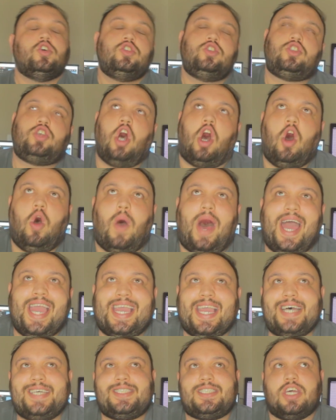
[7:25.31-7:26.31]
So I
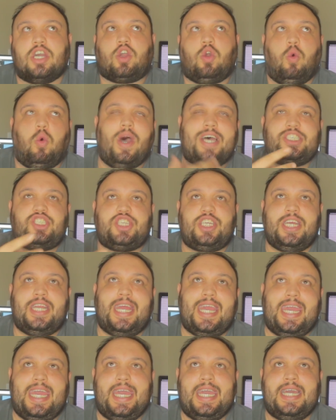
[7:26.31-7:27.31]
guess the
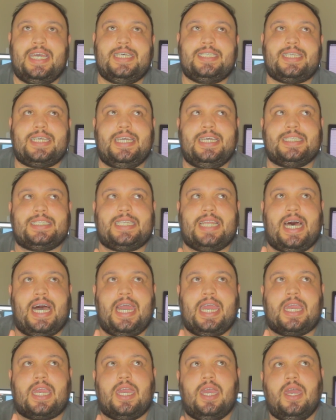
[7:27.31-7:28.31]
question is, is
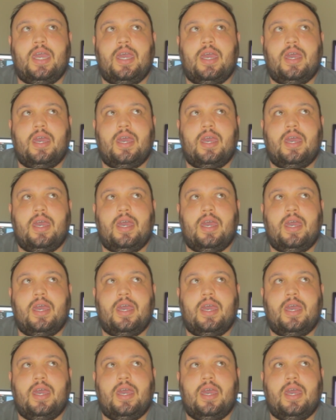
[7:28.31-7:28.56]
like,